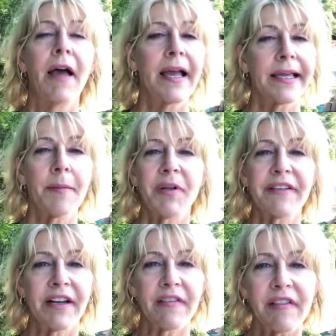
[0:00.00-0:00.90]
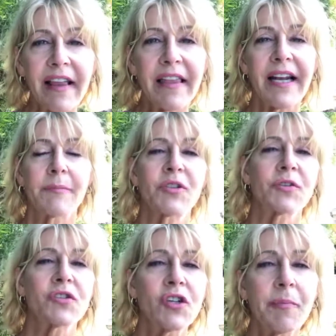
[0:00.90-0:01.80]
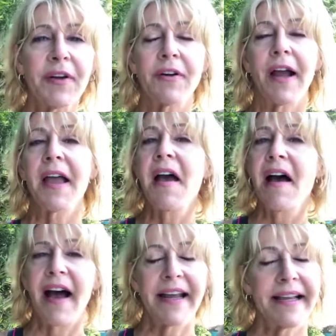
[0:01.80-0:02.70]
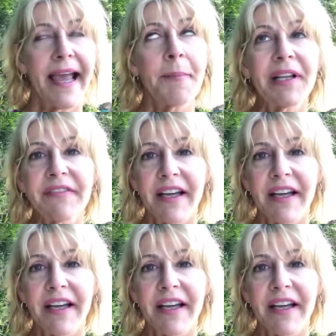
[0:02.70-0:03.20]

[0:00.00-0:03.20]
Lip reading: can't believe I said that, I'm so stupid, or I can't believe